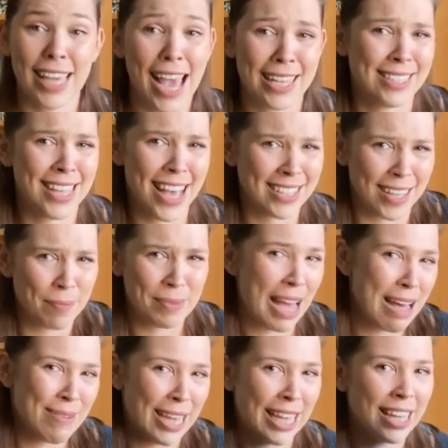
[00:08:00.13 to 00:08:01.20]
Yes, yes, I'm
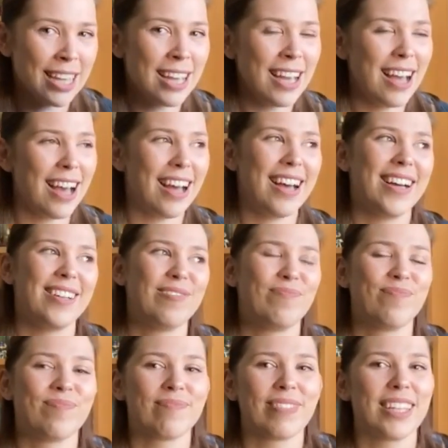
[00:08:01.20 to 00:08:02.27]
coming.
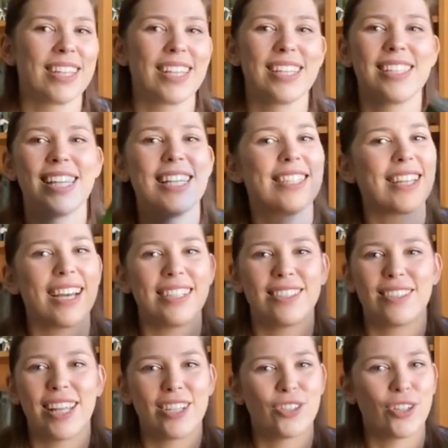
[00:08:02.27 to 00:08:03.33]
Um, Cause these guys,
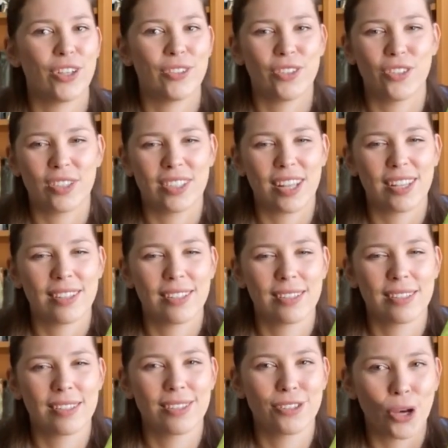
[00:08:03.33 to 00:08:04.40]
their shows are just
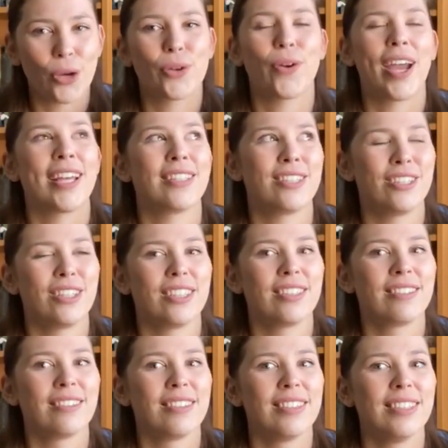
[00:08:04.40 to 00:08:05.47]
so great to do.
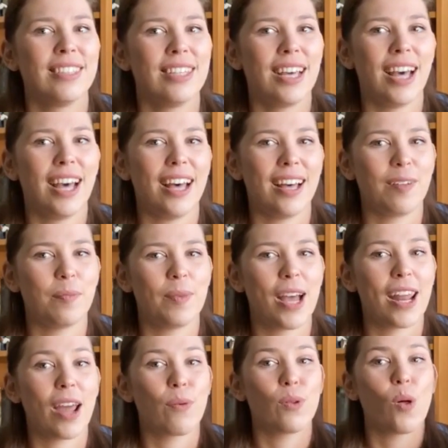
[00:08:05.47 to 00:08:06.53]
Um, and
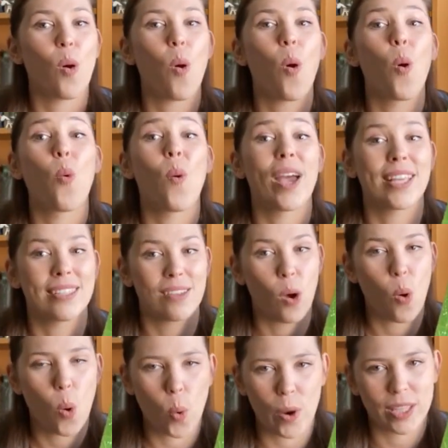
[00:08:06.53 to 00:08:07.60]
I will always,
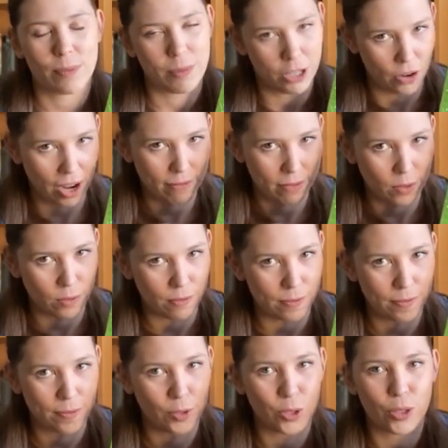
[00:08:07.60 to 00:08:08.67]
always be grateful
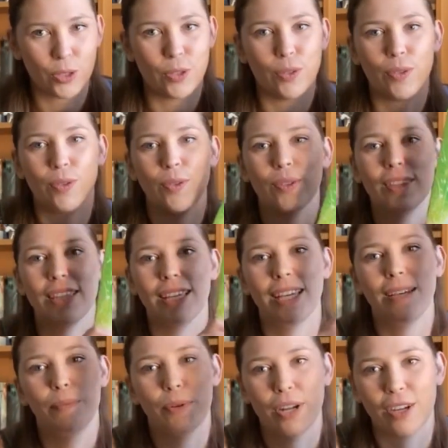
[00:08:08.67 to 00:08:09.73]
to the
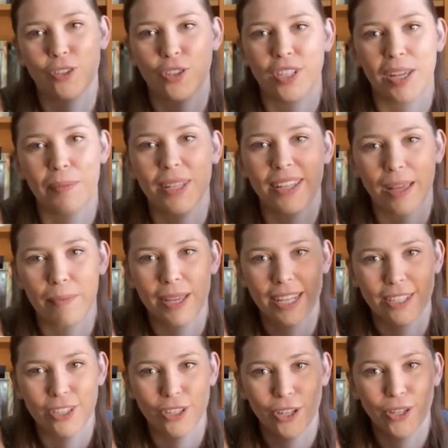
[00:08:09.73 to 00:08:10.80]
production team that let me
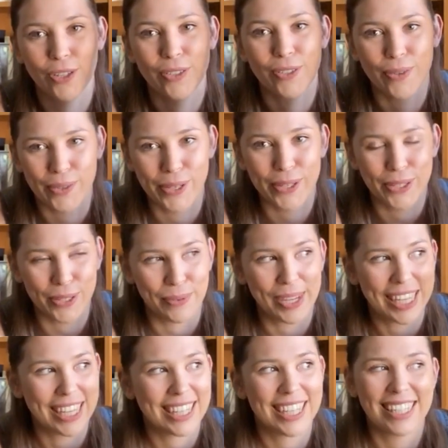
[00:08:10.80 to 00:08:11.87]
into to, to do
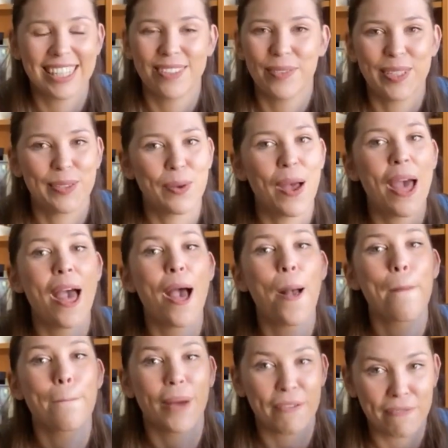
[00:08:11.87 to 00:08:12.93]
Wicked because it was
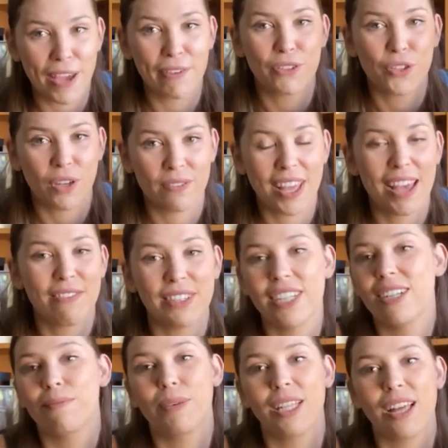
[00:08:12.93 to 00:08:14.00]
my favorite show I've ever done
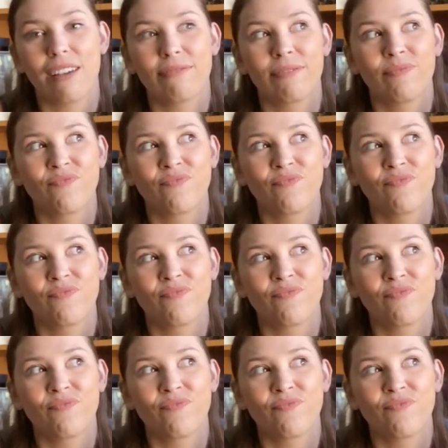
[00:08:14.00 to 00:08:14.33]
in my life.